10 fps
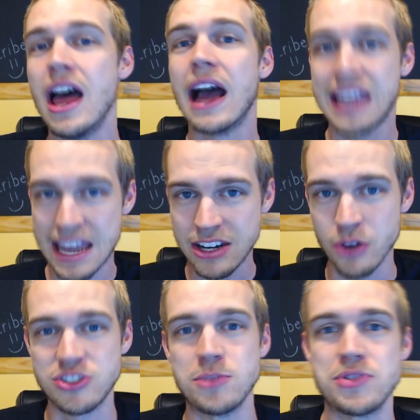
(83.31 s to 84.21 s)
Again,
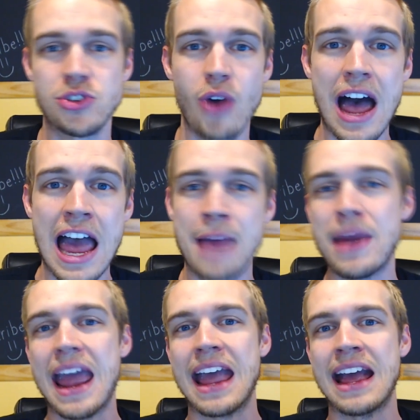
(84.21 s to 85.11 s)
go subscribe,
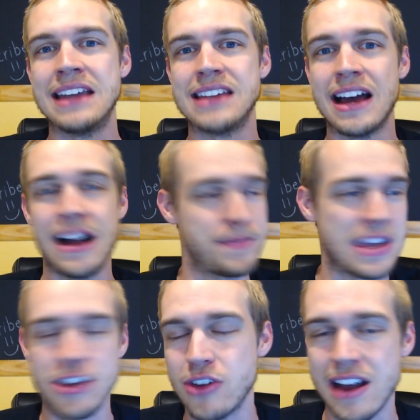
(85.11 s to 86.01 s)
and
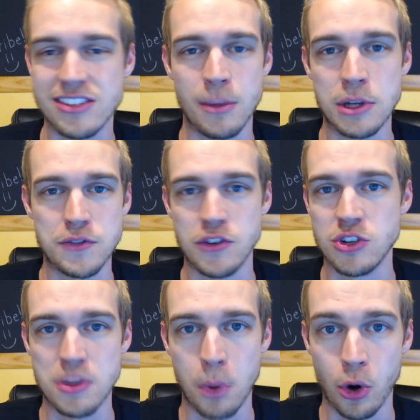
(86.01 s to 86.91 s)
thank you guys so much for
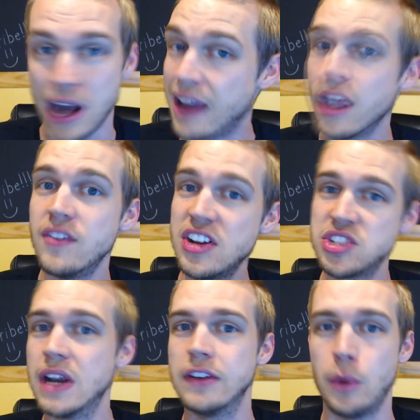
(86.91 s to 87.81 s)
your support. I love
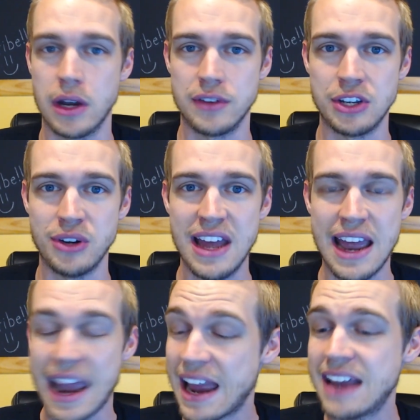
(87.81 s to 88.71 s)
each and every one of you,
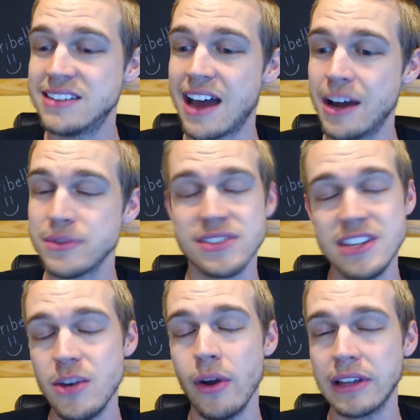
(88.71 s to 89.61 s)
and I will
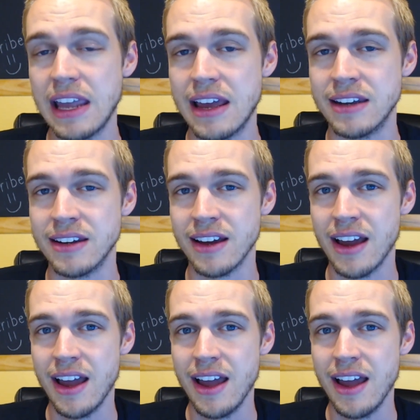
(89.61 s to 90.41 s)
see you all again